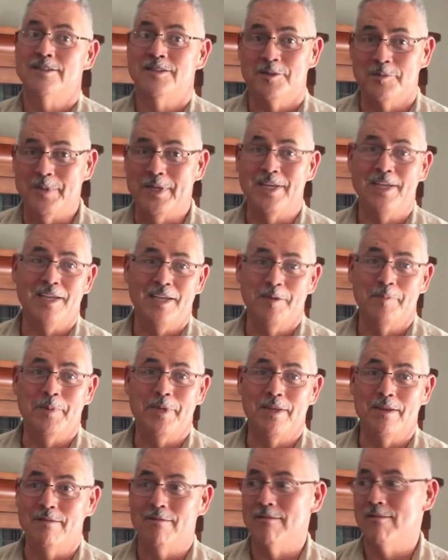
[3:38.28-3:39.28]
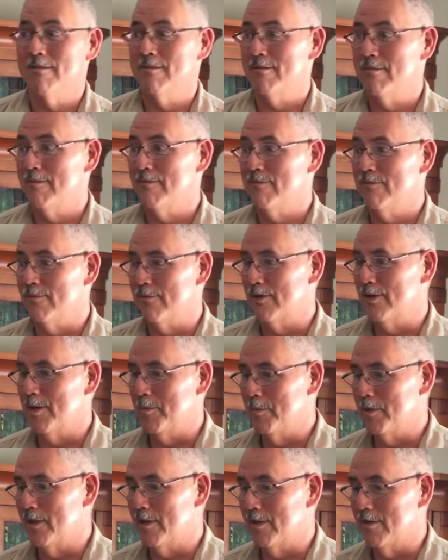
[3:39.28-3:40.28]
to me, I mean, for
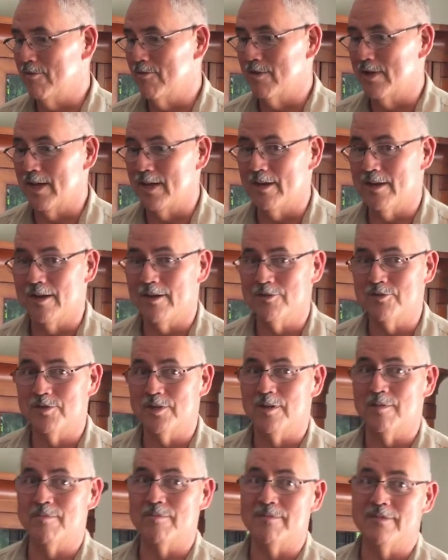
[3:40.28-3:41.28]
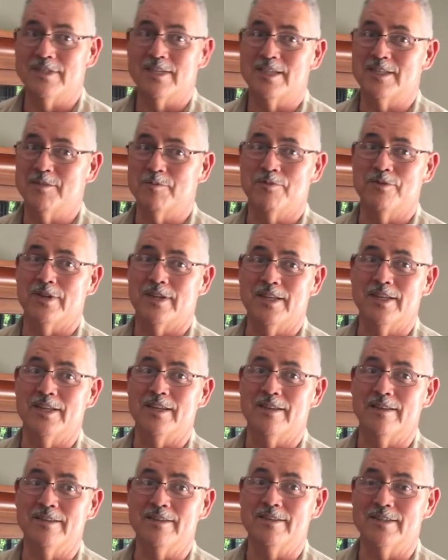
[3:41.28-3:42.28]
coming to Cathedral Canyon Country Club, it's actually pretty clean.
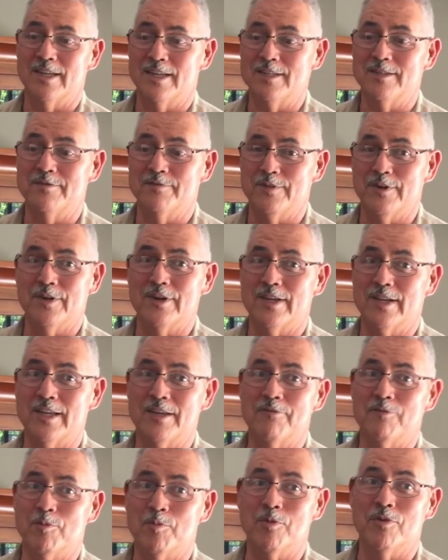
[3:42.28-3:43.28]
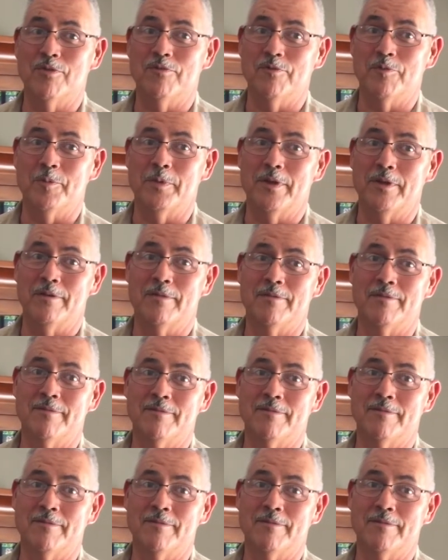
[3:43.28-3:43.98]
This is actually a fairly clean report for me.